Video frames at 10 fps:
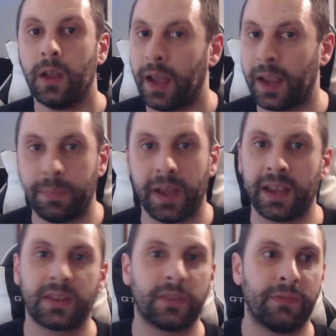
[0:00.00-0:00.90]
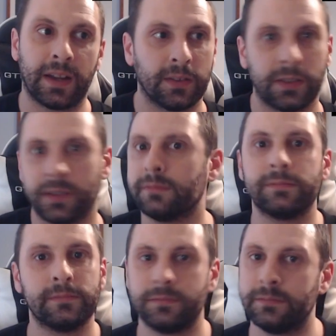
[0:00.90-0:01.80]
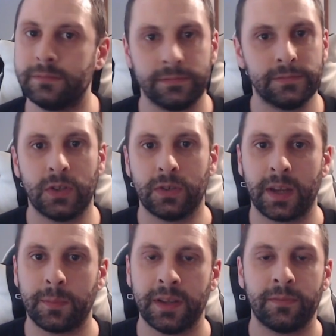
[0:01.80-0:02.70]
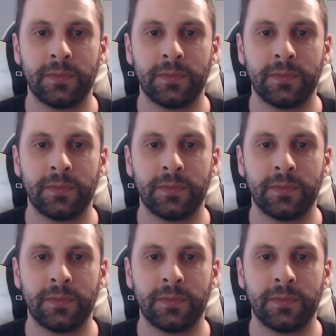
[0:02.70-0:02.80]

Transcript: Apex, Valorant, you name it.